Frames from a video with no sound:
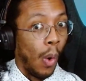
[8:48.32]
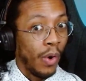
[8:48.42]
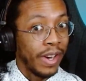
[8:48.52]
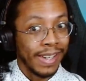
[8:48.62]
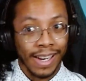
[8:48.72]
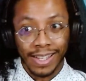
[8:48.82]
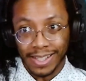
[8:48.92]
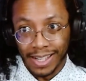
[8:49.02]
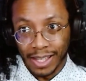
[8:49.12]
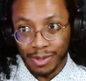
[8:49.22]
Yeah, so
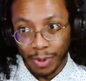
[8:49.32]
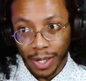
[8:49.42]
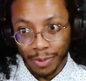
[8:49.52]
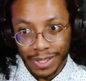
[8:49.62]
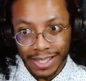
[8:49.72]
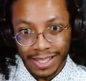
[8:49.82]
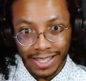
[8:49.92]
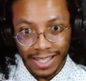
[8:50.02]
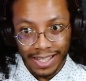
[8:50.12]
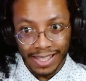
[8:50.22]
that's why we didn't
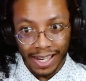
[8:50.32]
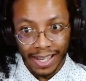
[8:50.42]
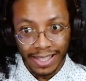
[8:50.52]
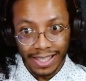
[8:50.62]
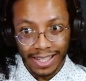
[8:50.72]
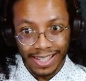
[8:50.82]
see his head.